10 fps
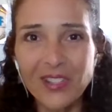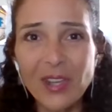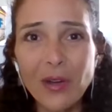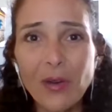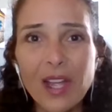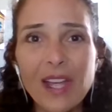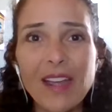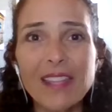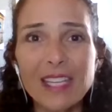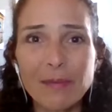So
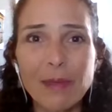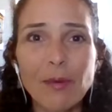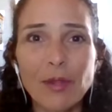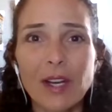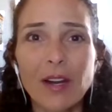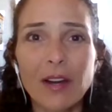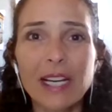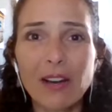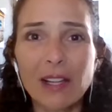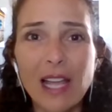these people that are
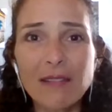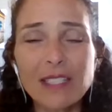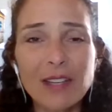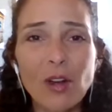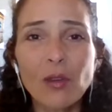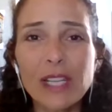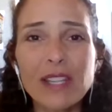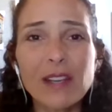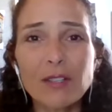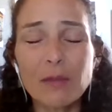in our lives, they're
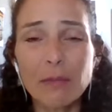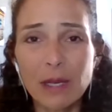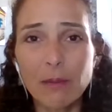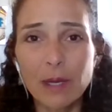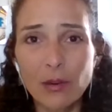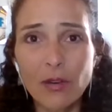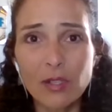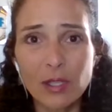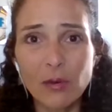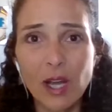only there to be a
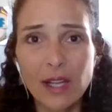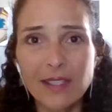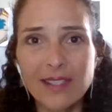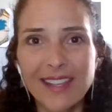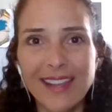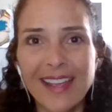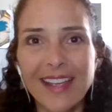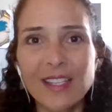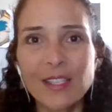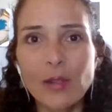mirror to us
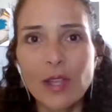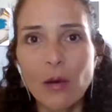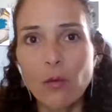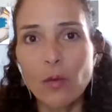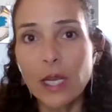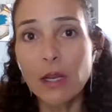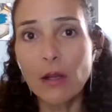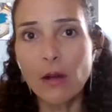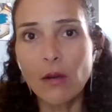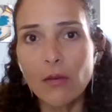so that we
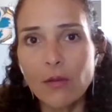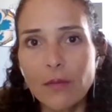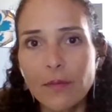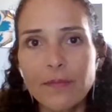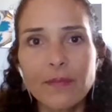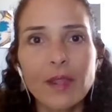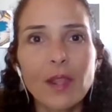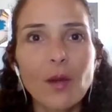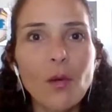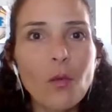know
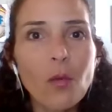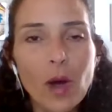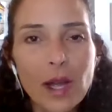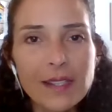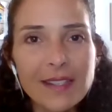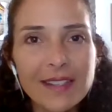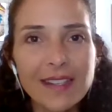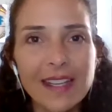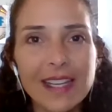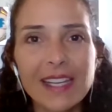what
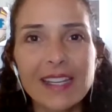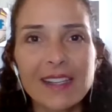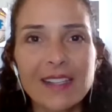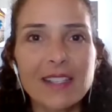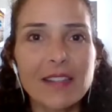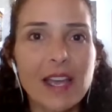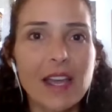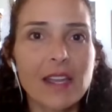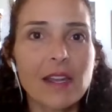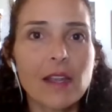it is
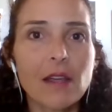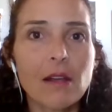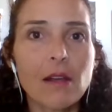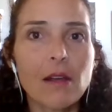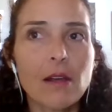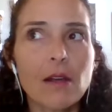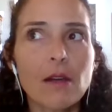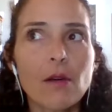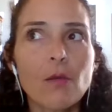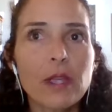that
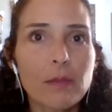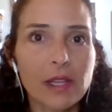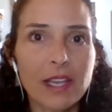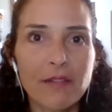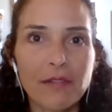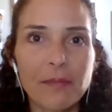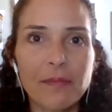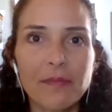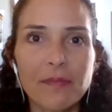we believe,